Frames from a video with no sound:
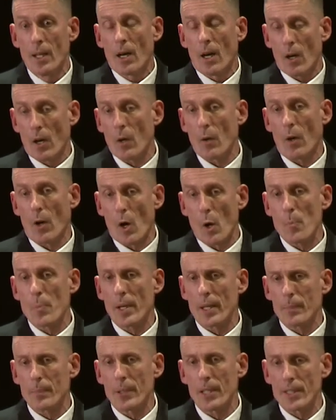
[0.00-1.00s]
Our, our
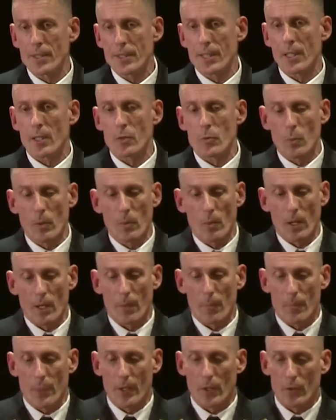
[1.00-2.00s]
big piece is we want to
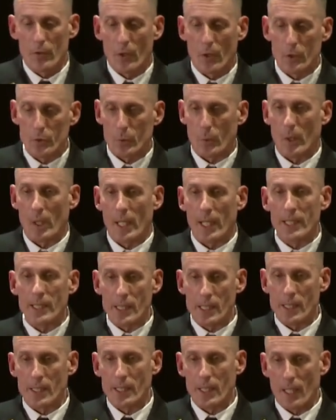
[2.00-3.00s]
build those
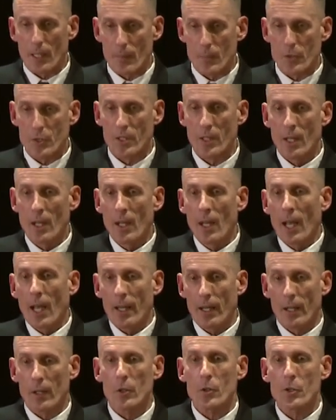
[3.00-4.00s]
relationships
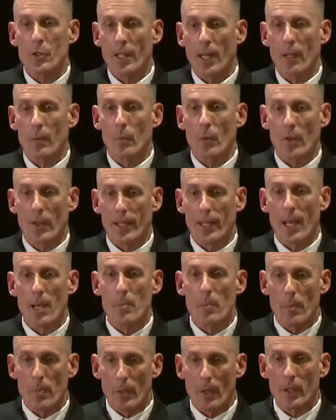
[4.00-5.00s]
and understand where the
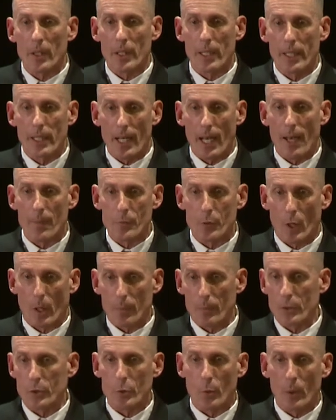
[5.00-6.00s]
capability gaps are
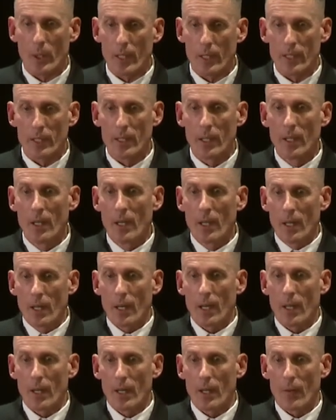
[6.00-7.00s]
between
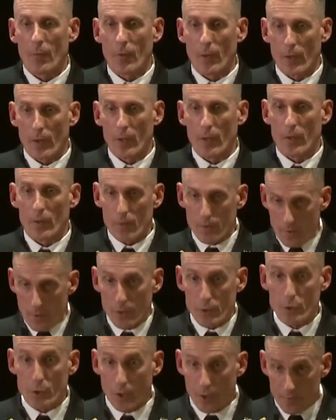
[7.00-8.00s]
uh, the the
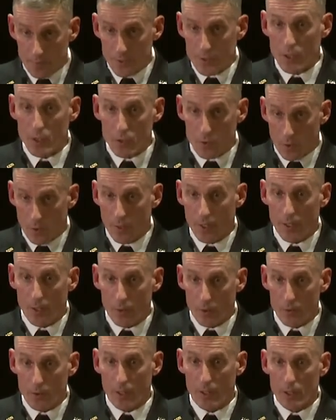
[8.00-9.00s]
services or the,
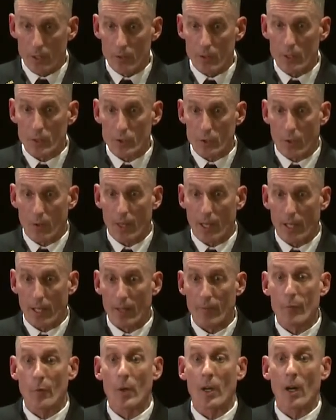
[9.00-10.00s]
the units so that
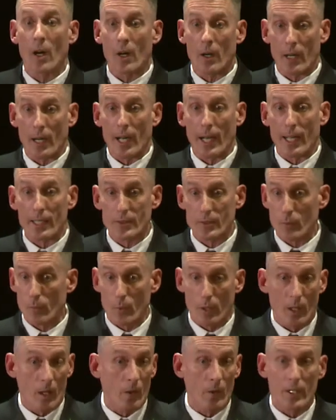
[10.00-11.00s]
if we are asked,
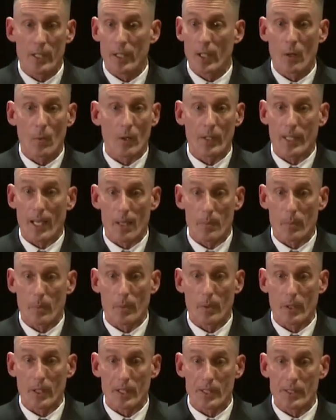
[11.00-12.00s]
we already know what
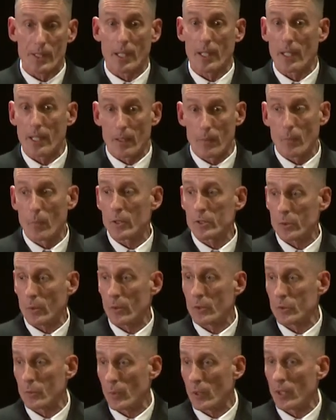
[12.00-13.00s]
capabilities they need and which
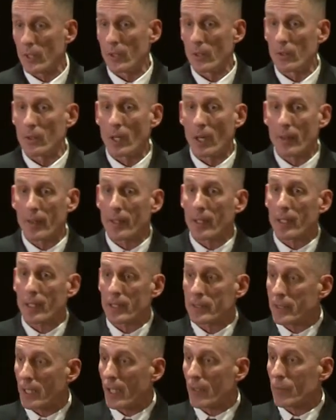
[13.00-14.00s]
ones we do. I think I
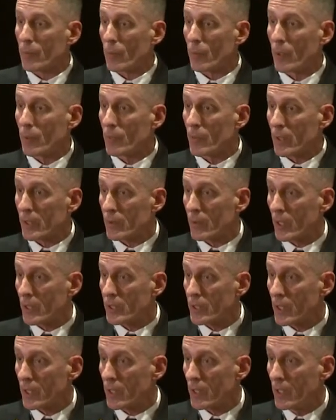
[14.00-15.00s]
got time for one more
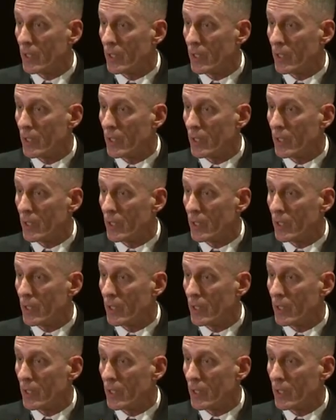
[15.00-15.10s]
question.